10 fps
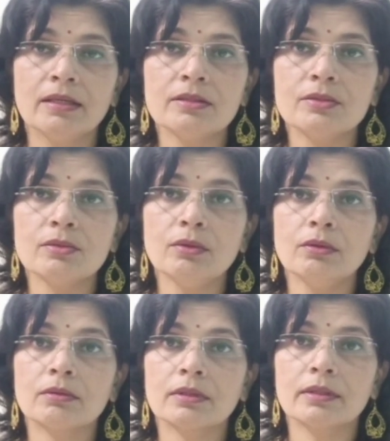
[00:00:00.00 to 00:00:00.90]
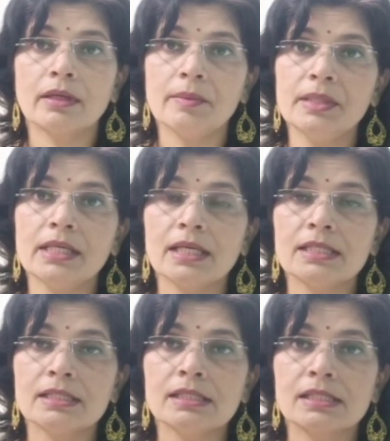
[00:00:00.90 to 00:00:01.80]
So
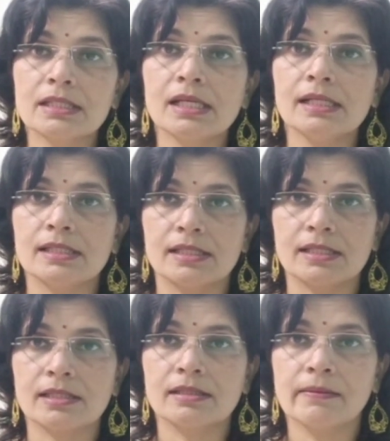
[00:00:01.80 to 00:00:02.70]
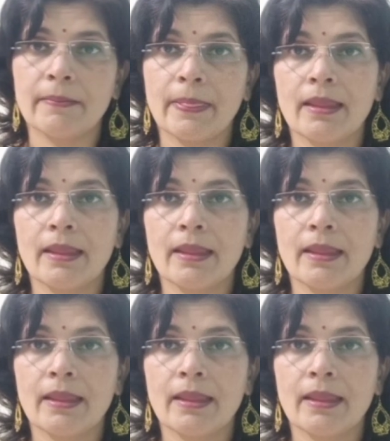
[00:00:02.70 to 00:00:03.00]
communication skills,